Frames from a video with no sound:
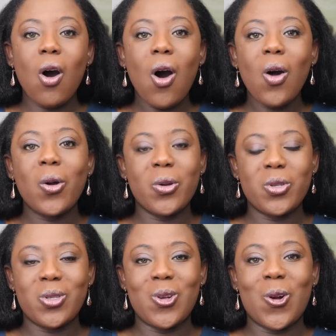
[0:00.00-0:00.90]
all
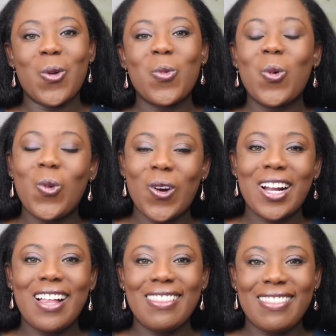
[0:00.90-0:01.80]
heard the term
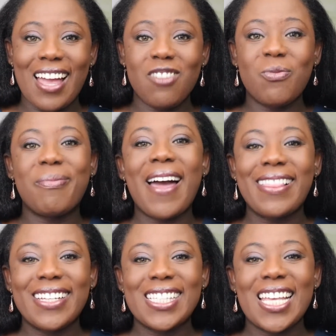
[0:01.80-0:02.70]
work-life
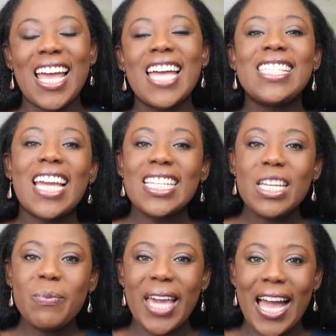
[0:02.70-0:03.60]
balance. The
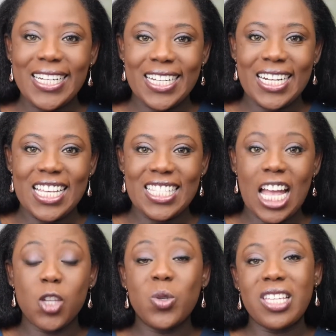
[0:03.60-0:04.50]
idea behind it is
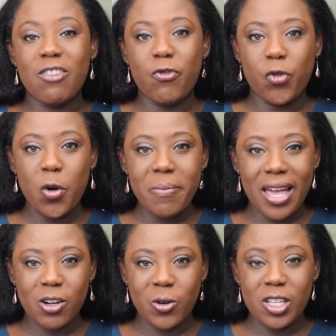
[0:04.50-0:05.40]
that you set firm
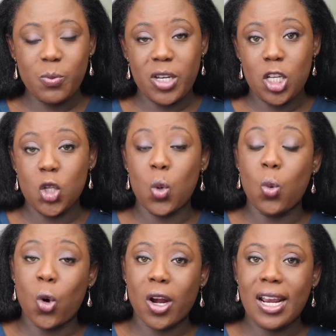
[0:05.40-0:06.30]
boundaries between your
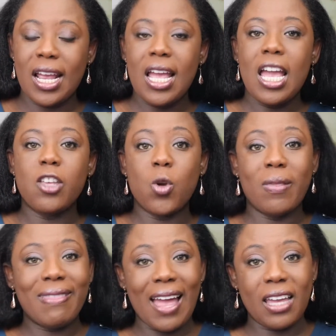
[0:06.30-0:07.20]
work and
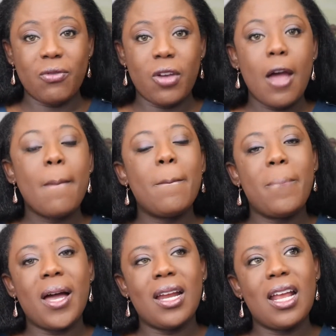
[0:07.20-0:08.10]
your life.
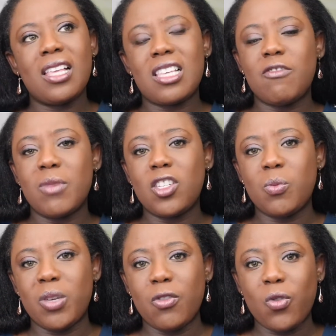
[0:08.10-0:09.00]
But as I've
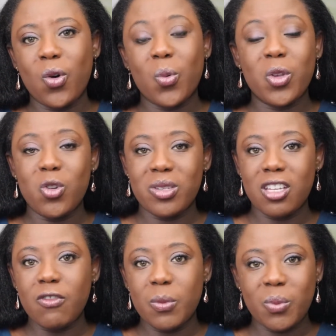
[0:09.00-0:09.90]
mentioned before, when you're
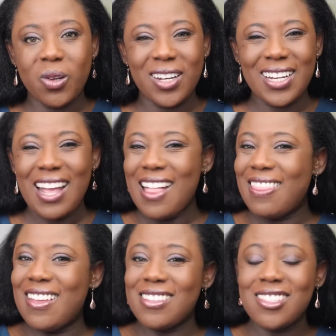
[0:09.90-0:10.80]
self-employed,
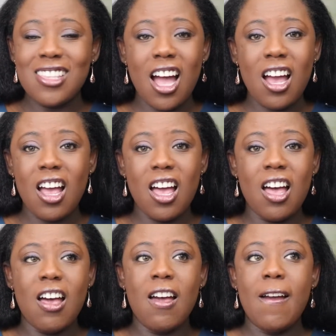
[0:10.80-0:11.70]
there's not
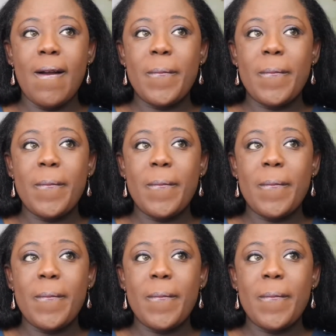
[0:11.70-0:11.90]
a